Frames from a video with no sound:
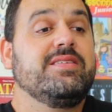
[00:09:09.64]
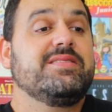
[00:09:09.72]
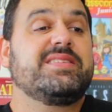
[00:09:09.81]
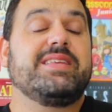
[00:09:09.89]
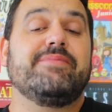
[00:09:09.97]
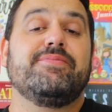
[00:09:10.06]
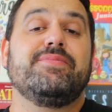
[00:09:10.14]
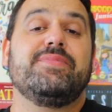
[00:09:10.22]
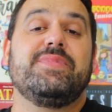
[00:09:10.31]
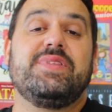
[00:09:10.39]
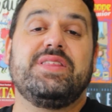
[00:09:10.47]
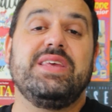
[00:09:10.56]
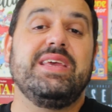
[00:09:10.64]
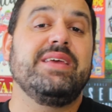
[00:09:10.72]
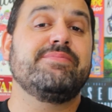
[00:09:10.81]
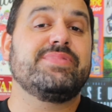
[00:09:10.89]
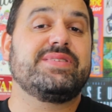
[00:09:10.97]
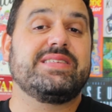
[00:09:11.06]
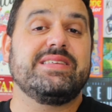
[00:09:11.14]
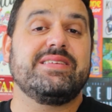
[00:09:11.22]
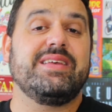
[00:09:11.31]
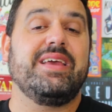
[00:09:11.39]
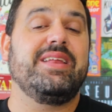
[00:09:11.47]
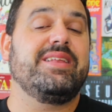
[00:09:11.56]
themes,
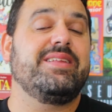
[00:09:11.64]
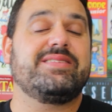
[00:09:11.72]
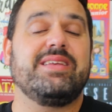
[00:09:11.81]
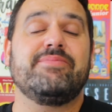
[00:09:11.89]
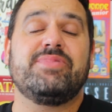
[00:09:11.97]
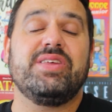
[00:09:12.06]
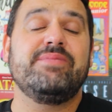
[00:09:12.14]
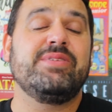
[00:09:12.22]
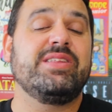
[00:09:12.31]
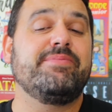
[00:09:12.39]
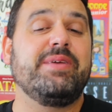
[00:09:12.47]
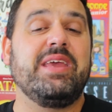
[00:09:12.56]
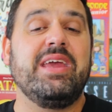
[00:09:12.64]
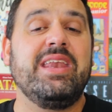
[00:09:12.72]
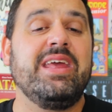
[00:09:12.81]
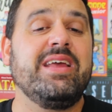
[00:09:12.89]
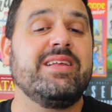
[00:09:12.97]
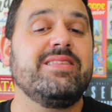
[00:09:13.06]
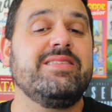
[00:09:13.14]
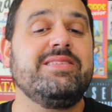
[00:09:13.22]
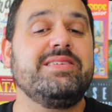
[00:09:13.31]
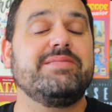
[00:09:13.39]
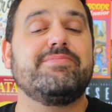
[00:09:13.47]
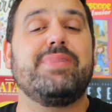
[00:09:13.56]
some theme in the
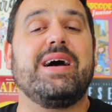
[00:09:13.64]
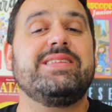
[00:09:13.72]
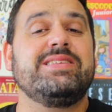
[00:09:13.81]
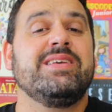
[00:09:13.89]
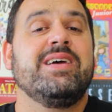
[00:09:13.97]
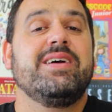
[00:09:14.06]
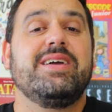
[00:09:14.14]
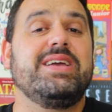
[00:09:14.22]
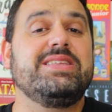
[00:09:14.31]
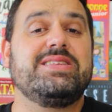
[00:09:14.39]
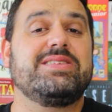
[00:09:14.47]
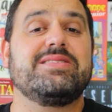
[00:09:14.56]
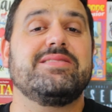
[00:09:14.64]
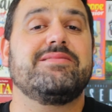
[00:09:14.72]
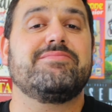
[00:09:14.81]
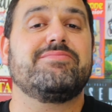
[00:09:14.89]
beginning, but it's